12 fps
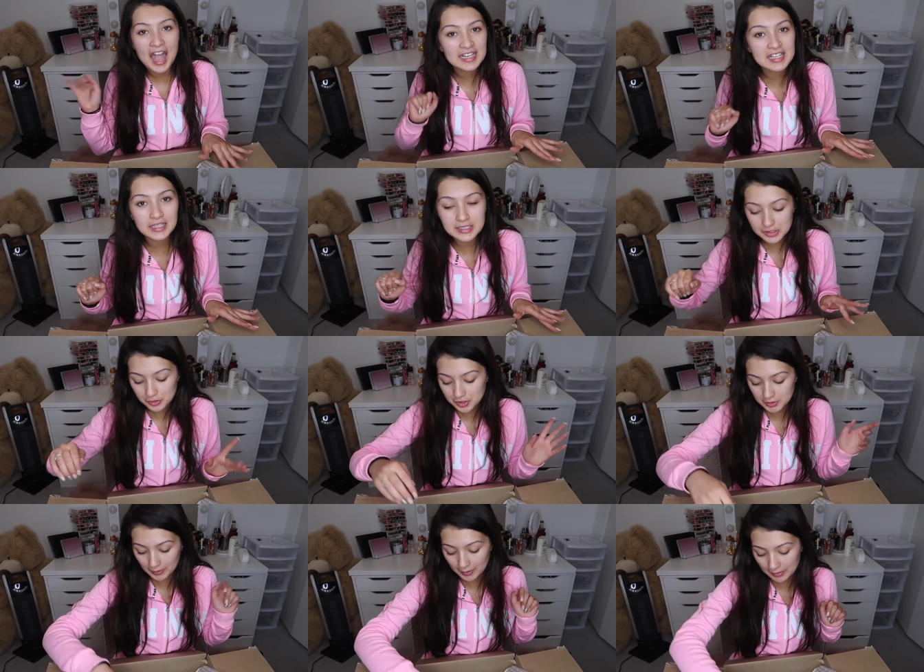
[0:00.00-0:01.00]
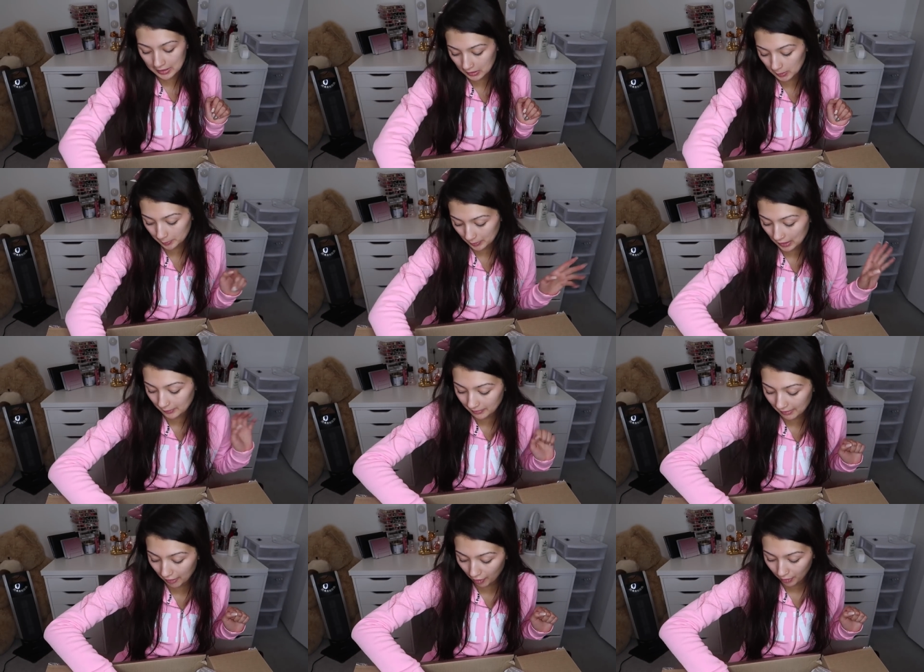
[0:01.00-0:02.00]
any excuse to buy makeup, I'm
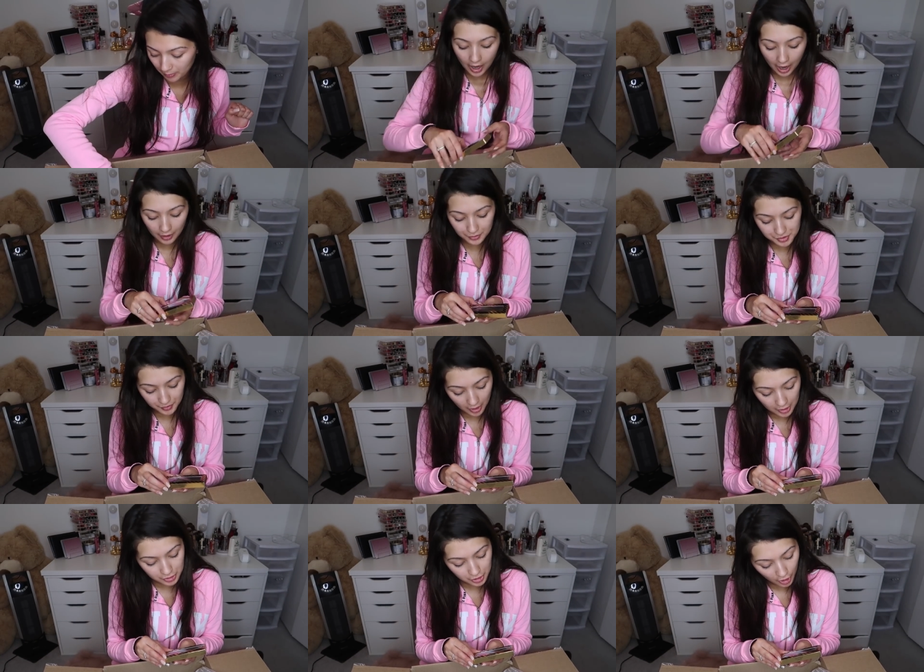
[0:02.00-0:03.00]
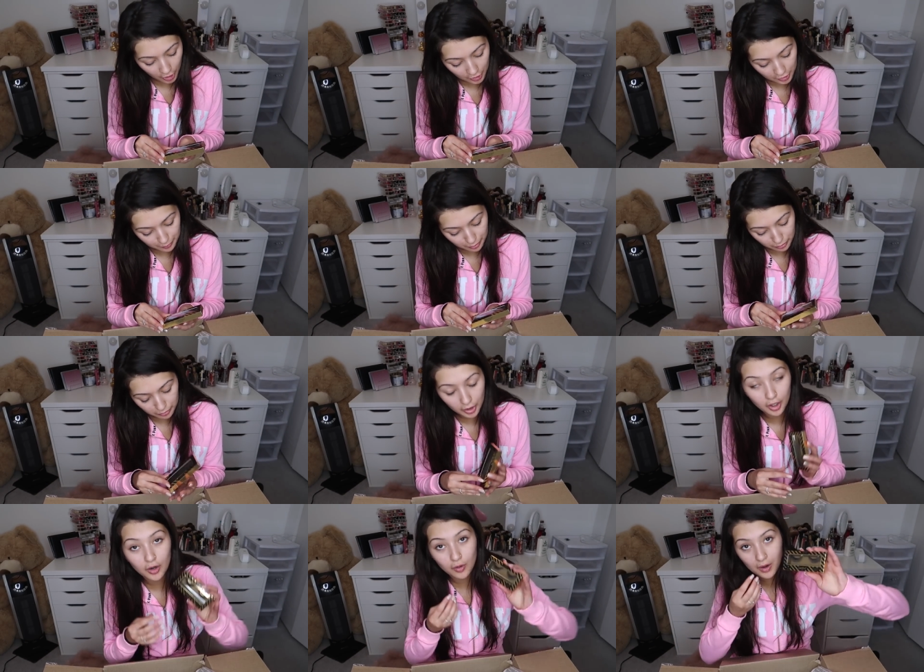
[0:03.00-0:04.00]
there. I also got Tarte
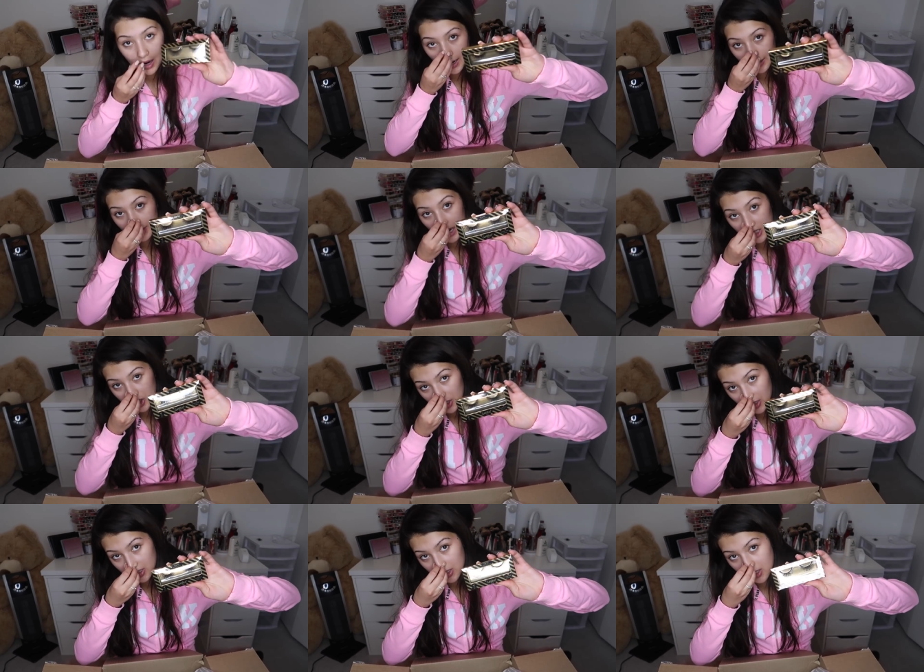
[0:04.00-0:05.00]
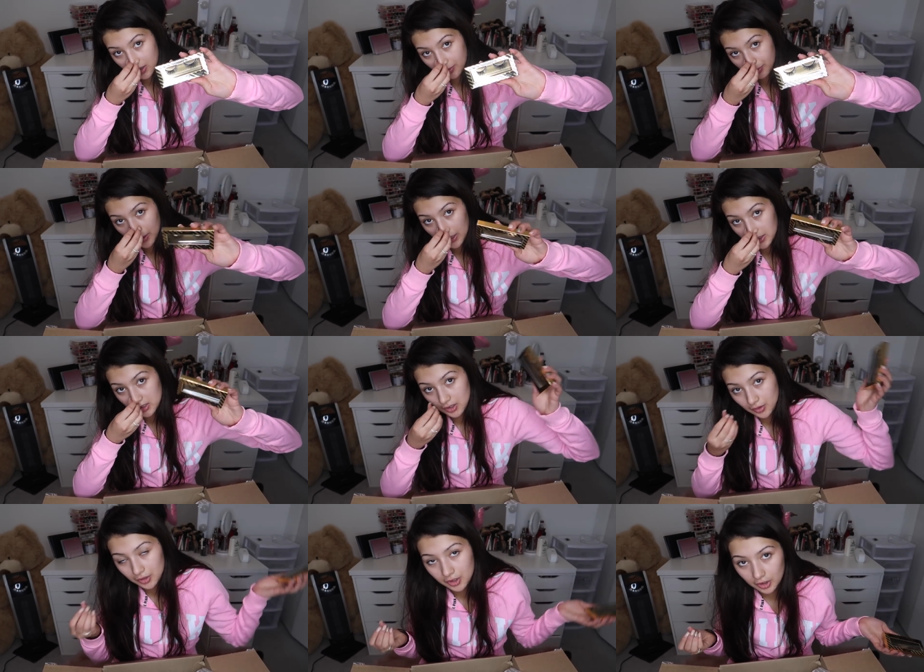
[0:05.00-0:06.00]
Pro eyelashes, but you
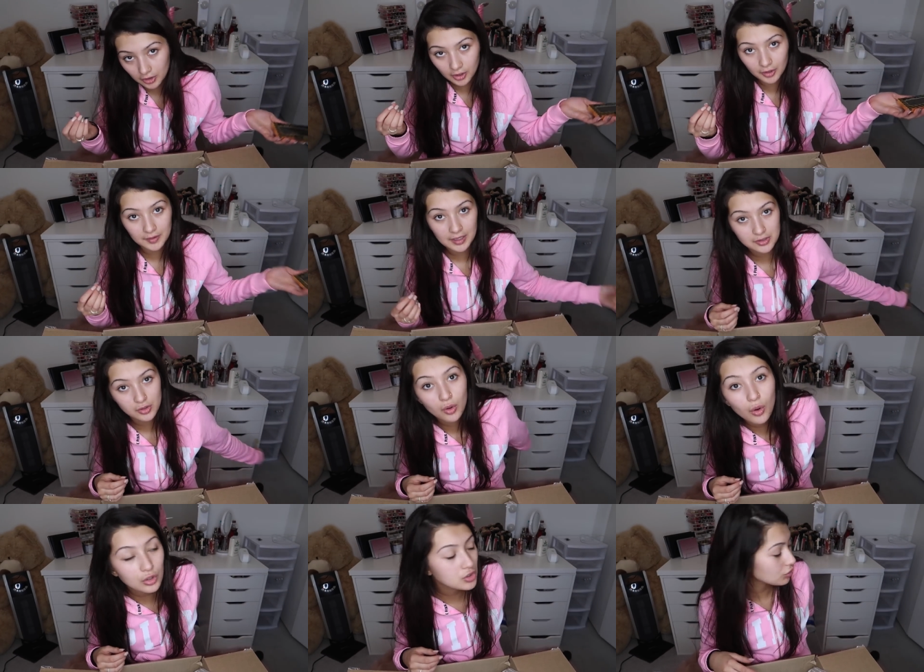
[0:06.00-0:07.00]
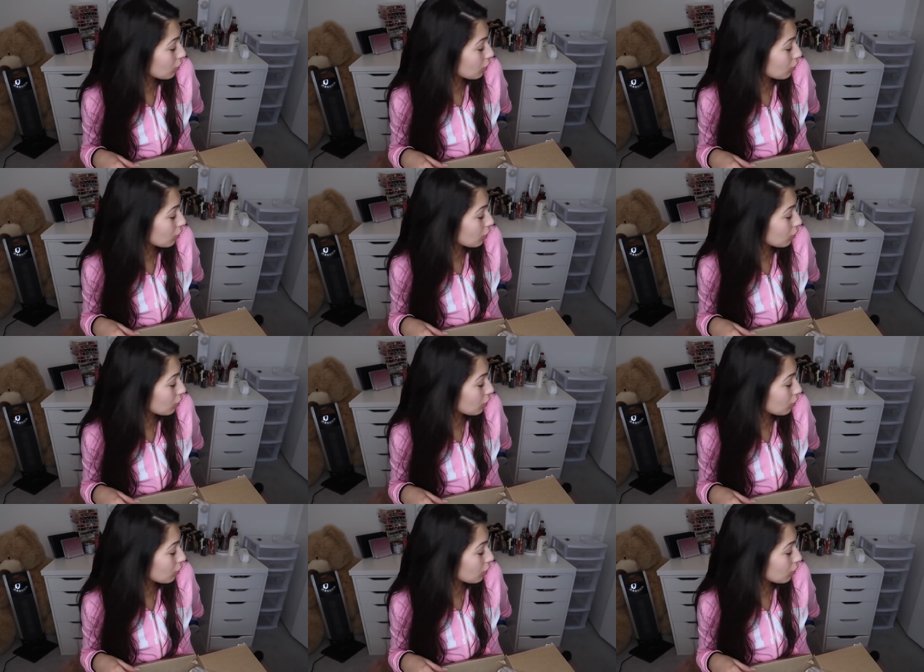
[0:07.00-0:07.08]
know, your girl already has a whole